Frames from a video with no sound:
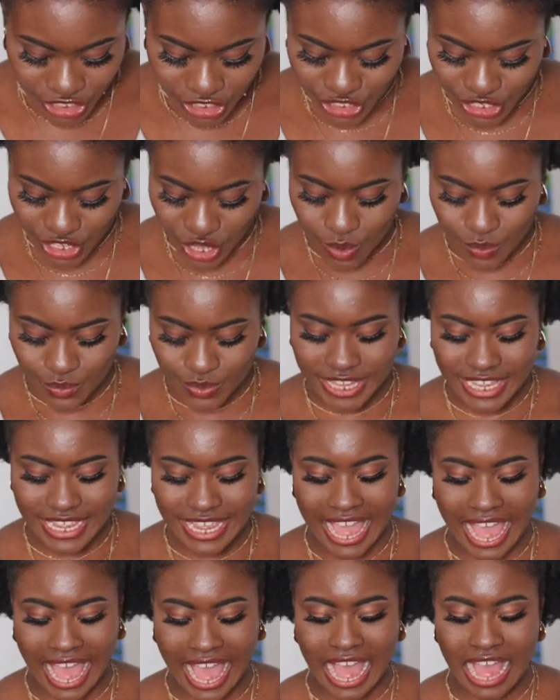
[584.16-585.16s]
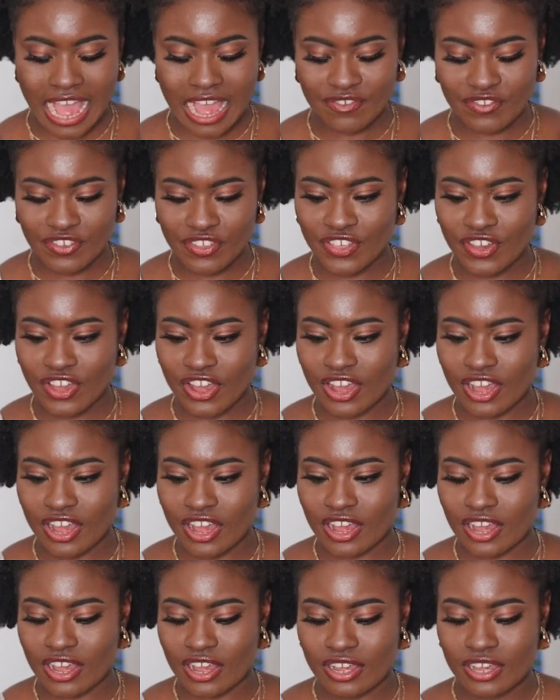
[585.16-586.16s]
So we have
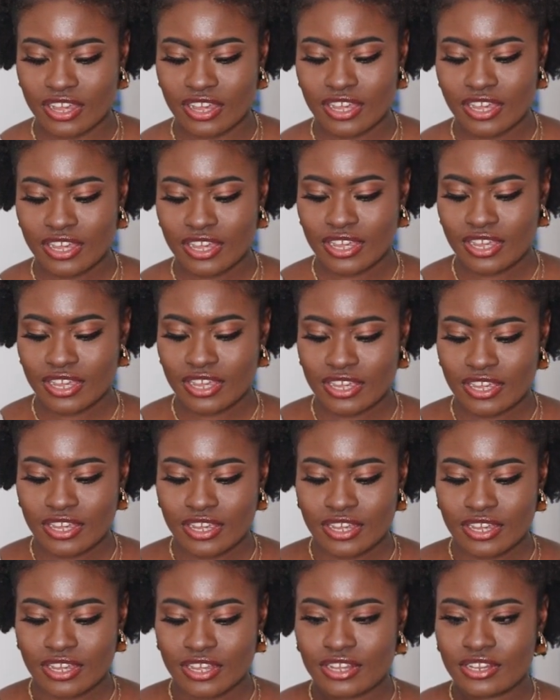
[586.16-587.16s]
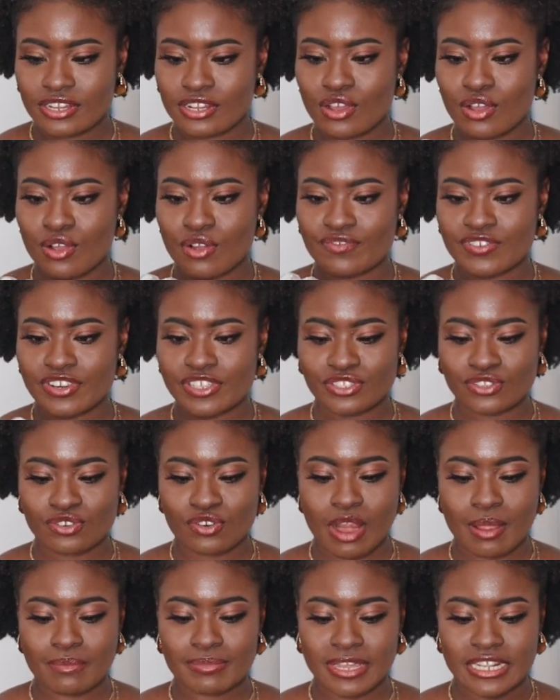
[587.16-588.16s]
the Glow and
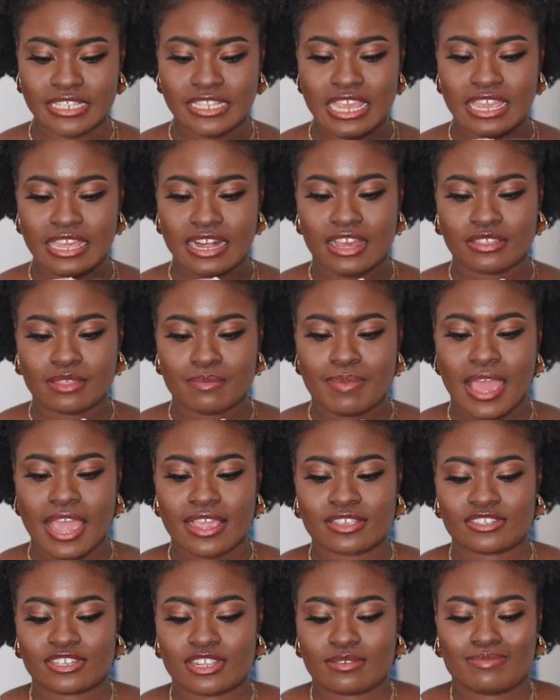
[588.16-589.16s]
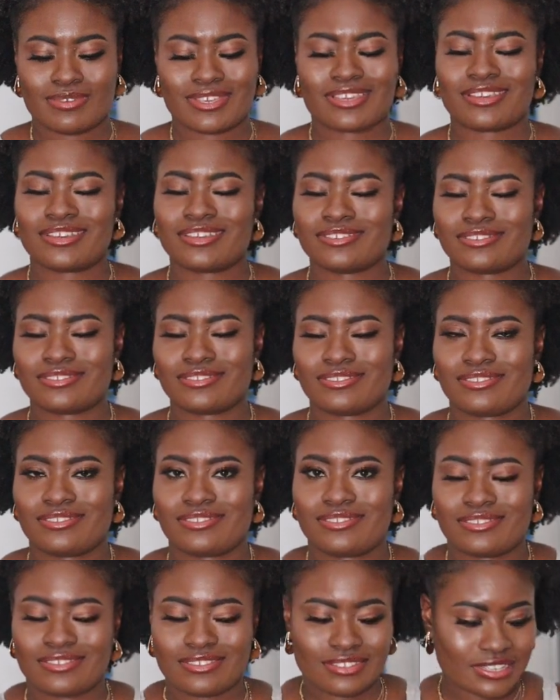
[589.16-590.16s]
Restore. I'm going to take it out of the packaging because
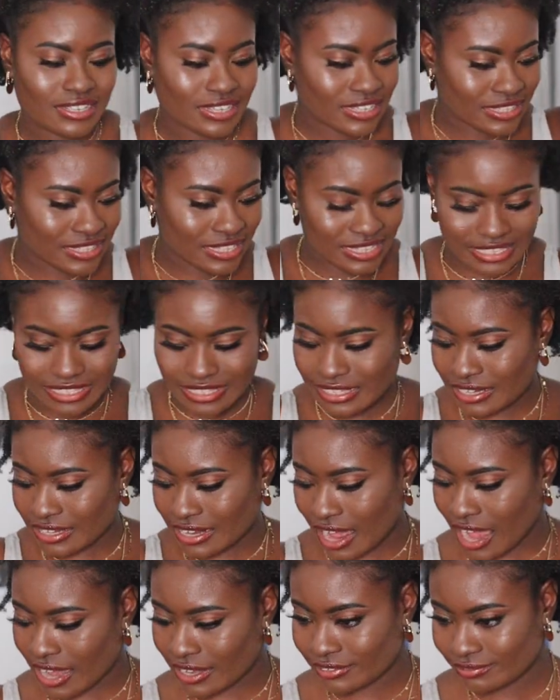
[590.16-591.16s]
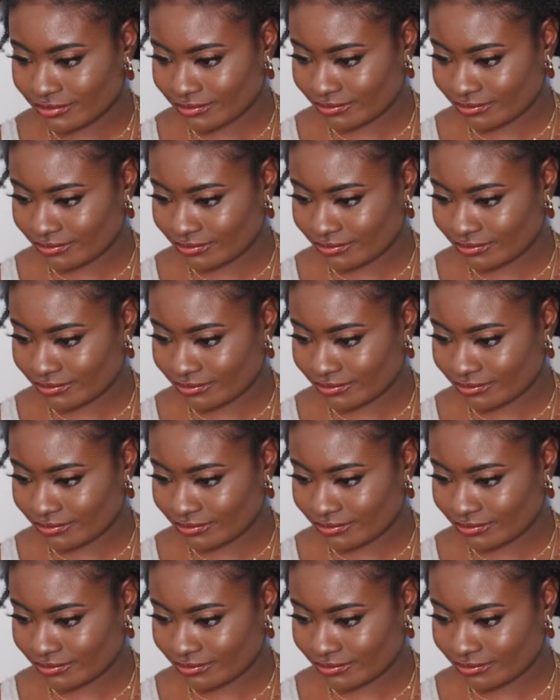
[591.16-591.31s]
this is a lot.